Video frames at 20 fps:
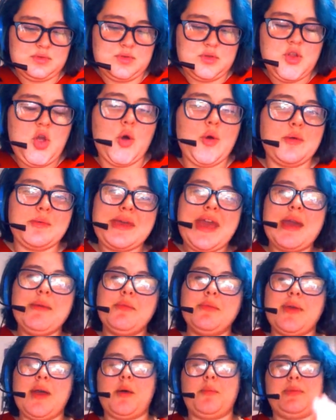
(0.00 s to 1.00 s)
no, it came
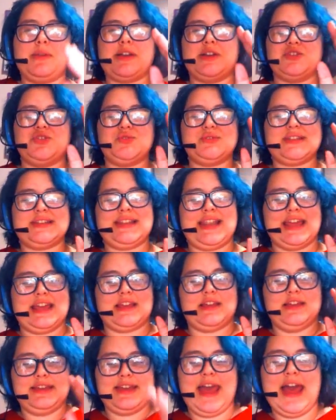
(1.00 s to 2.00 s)
about because you said,
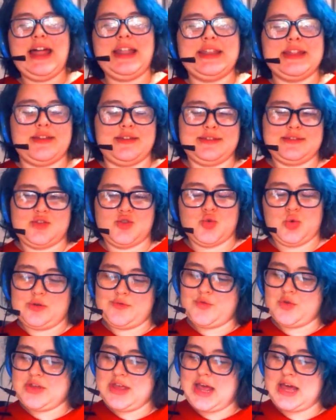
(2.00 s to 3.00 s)
like, Kelly is short
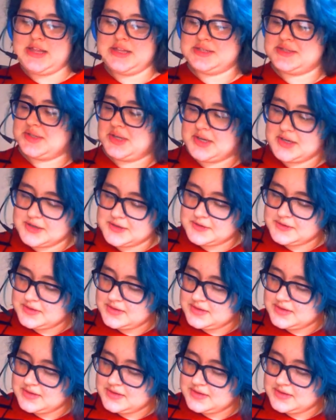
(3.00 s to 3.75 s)
for Kelasar.